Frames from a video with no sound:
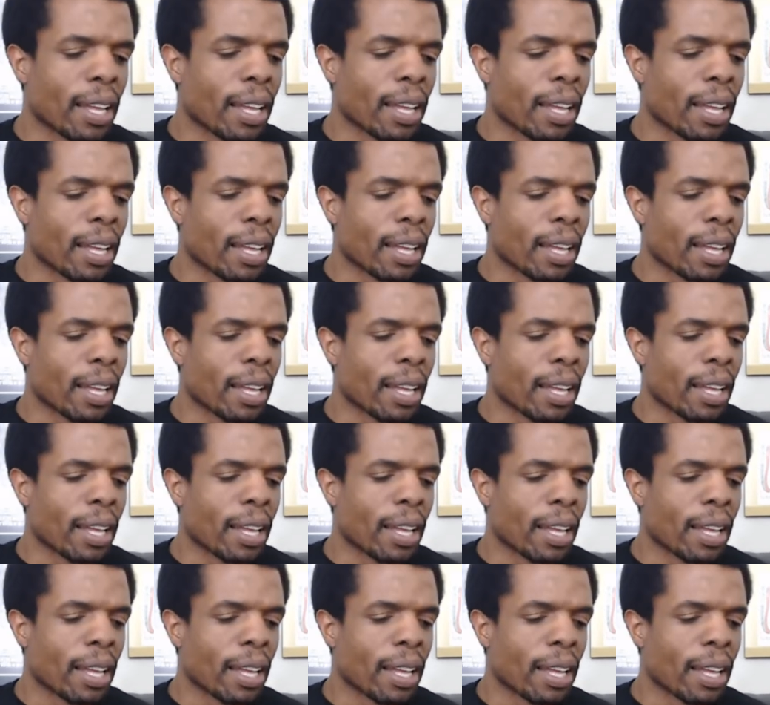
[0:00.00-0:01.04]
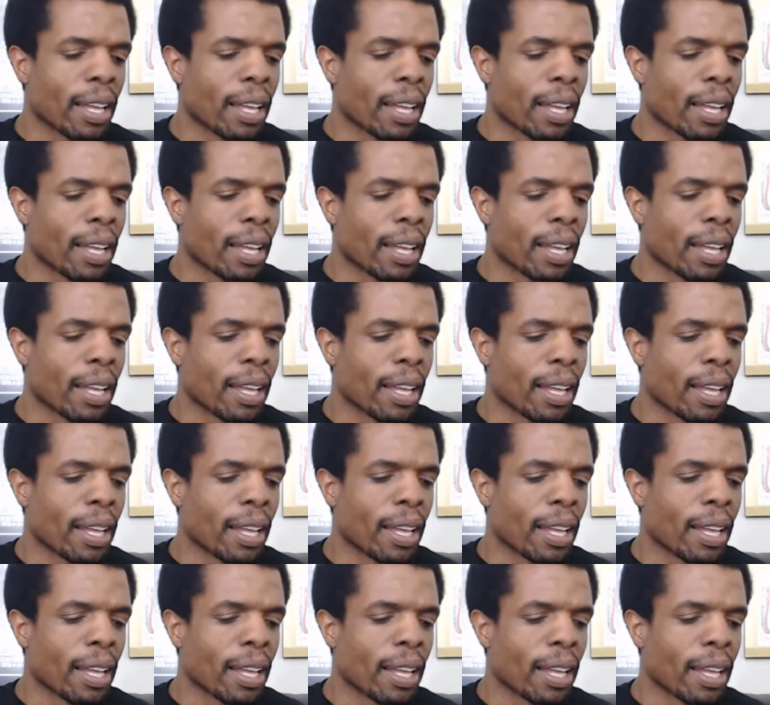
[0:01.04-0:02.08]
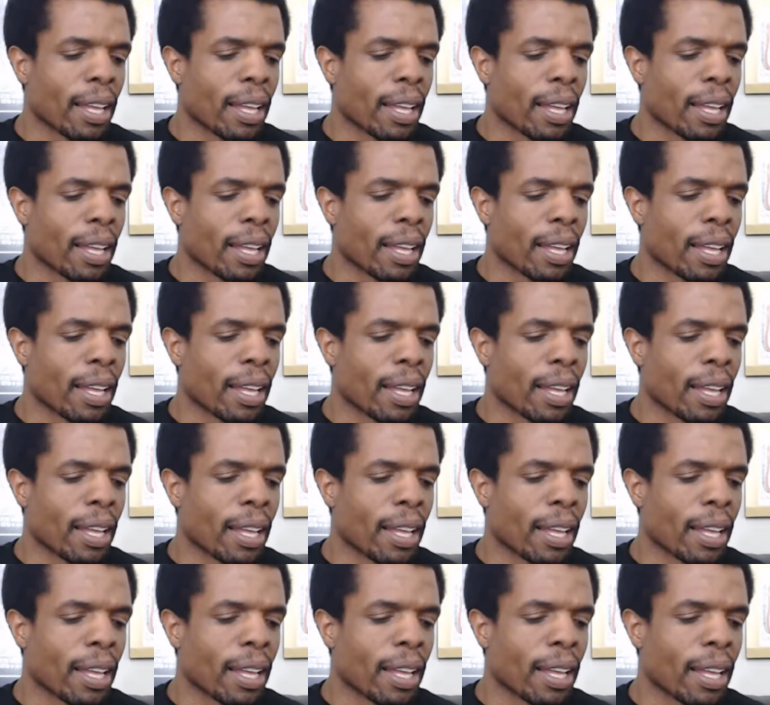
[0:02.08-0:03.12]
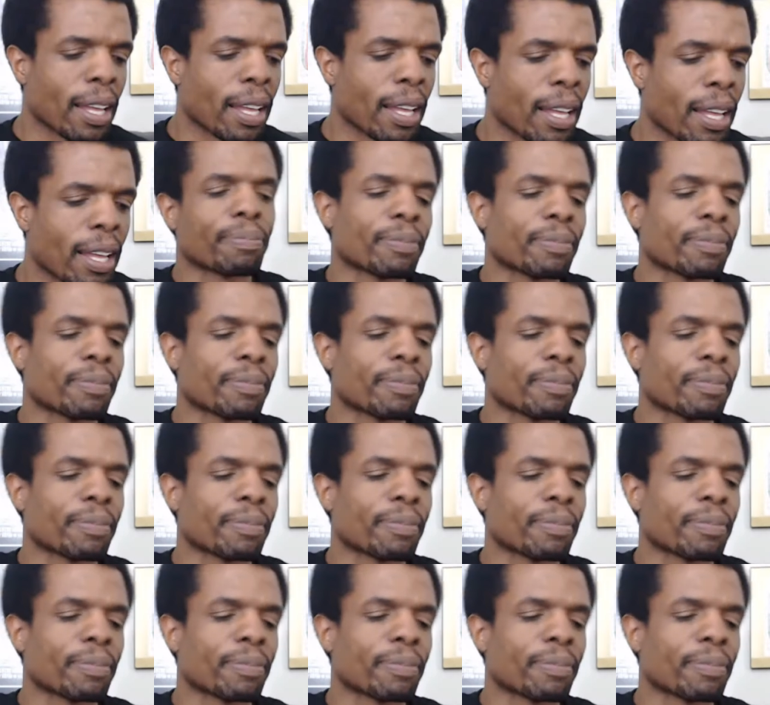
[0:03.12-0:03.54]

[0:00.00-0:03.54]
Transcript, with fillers: The full length midsole, it doesn't really work out for some people.